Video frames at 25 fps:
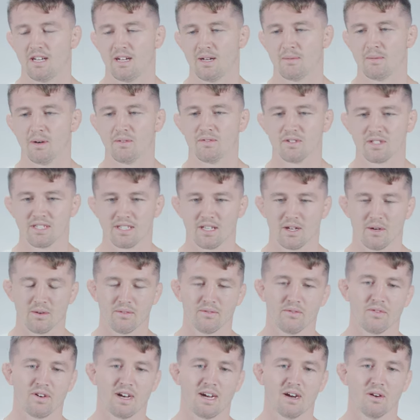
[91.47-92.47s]
obviously
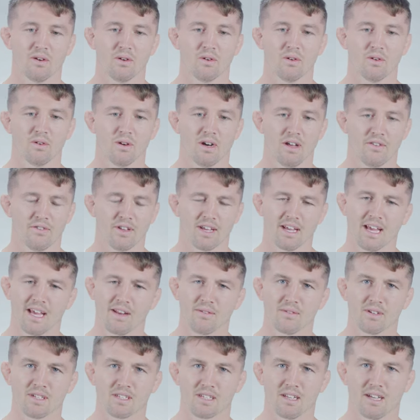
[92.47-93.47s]
Owen Farrell, I think
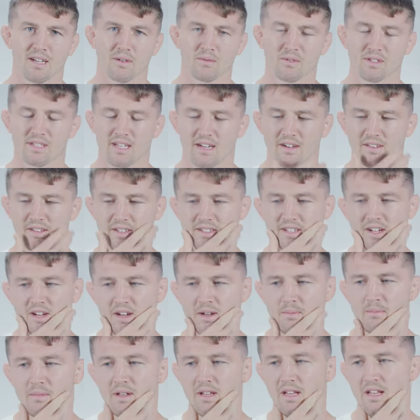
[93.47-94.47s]
Henry Slade was there at the
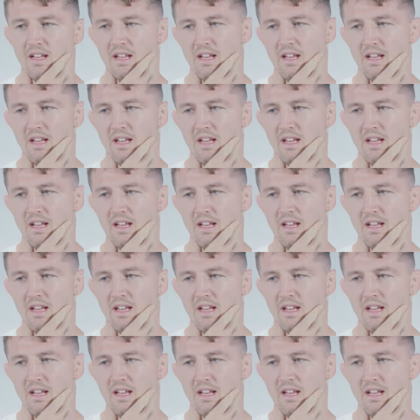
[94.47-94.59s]
time.